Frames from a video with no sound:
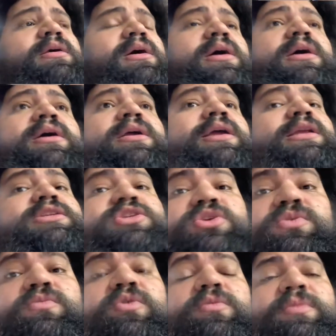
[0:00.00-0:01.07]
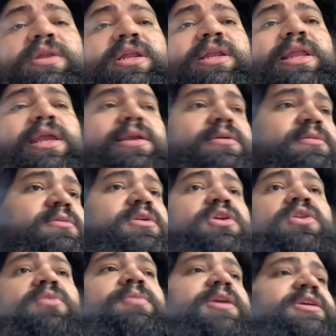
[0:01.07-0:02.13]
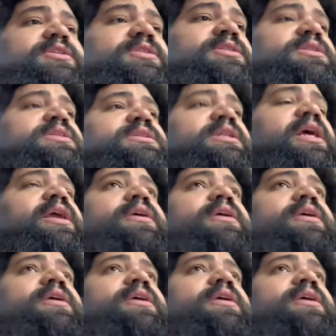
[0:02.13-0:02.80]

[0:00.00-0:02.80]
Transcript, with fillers: uh, gets you more money, like, you know, because it's like,